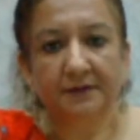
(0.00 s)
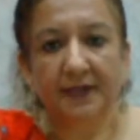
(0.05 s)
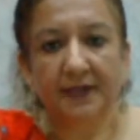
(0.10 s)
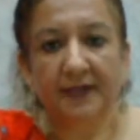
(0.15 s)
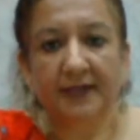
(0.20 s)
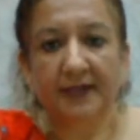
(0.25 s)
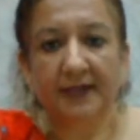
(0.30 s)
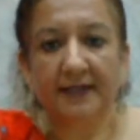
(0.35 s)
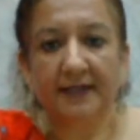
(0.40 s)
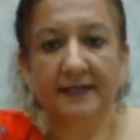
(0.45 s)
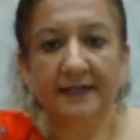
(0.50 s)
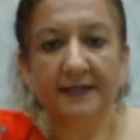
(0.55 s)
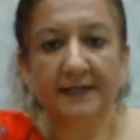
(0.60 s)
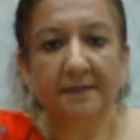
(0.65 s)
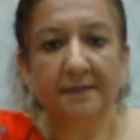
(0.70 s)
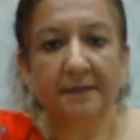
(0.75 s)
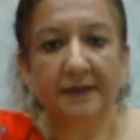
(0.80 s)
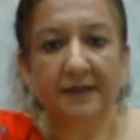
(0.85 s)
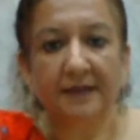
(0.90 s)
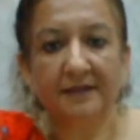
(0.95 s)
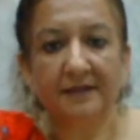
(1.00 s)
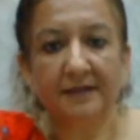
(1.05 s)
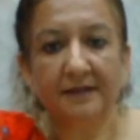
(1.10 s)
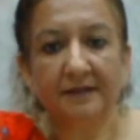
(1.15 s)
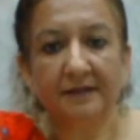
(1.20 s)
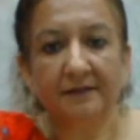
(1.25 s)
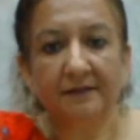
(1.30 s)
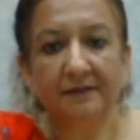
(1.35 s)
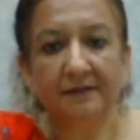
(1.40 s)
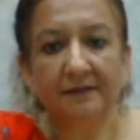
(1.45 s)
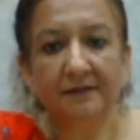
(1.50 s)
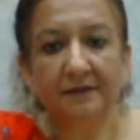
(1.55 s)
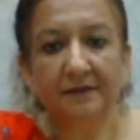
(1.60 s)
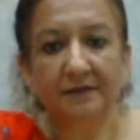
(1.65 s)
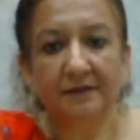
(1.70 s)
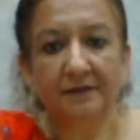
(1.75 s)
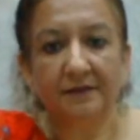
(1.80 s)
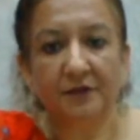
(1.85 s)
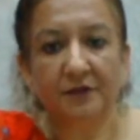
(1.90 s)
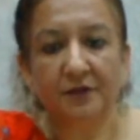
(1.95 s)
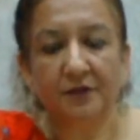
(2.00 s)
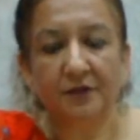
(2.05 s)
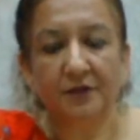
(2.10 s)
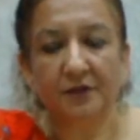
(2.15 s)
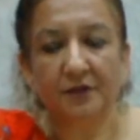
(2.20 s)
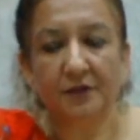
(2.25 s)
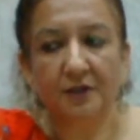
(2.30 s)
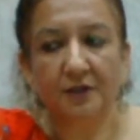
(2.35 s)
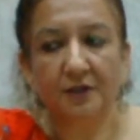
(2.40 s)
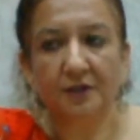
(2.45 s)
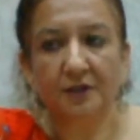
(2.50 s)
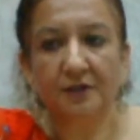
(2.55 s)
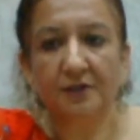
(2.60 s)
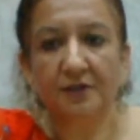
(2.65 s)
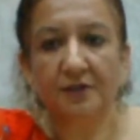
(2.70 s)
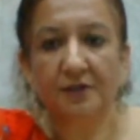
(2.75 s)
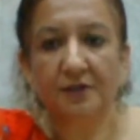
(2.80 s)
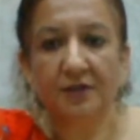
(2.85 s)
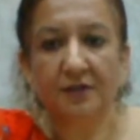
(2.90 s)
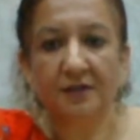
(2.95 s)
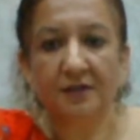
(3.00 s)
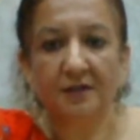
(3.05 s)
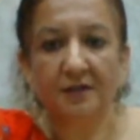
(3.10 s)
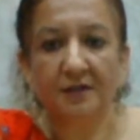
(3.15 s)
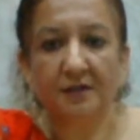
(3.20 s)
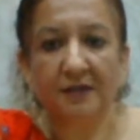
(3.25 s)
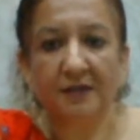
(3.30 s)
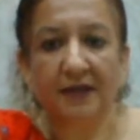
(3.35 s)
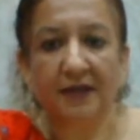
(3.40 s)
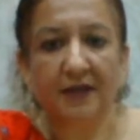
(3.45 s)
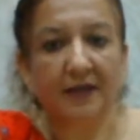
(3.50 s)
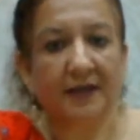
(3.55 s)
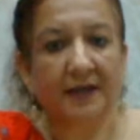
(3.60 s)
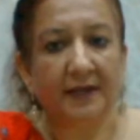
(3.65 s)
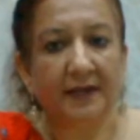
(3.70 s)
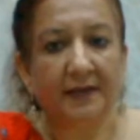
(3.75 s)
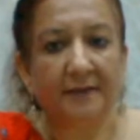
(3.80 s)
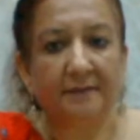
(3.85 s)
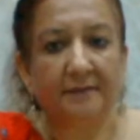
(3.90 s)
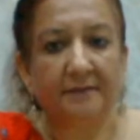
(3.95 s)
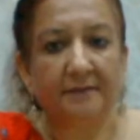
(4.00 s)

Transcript: and accept myself just the way I am.